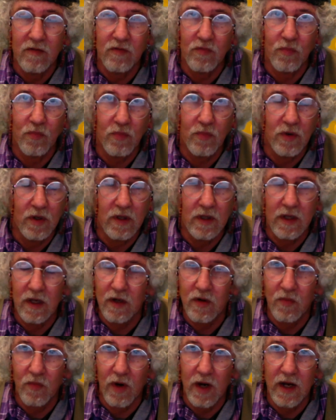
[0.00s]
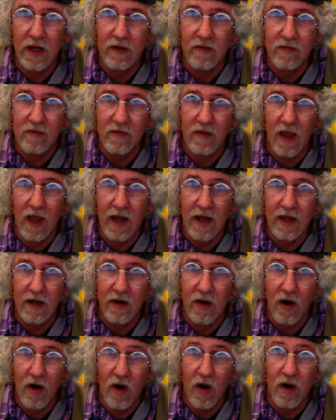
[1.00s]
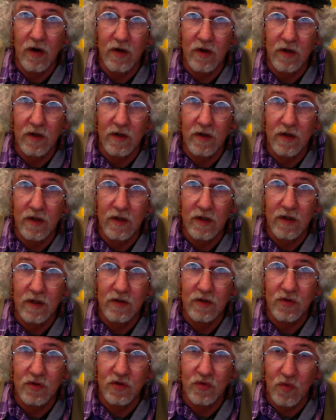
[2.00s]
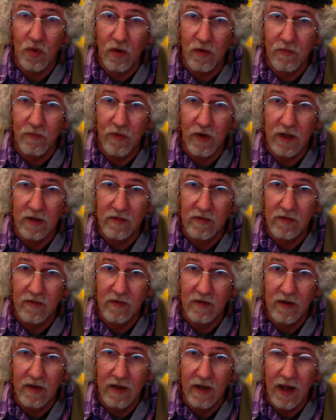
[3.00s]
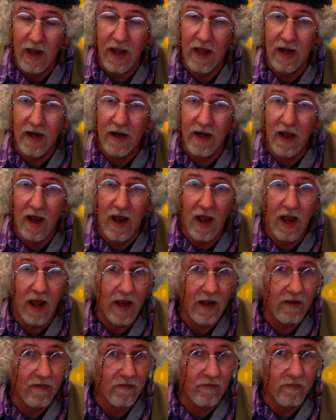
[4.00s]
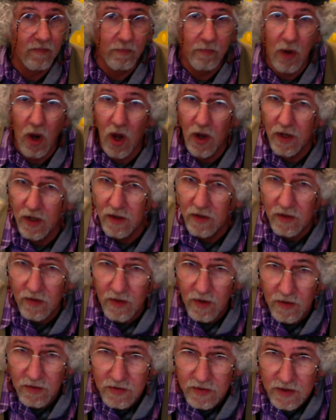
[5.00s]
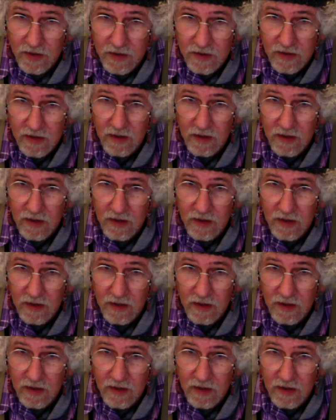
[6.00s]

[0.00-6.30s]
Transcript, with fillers: And it's really a great site, art storefronts. And I've bought into their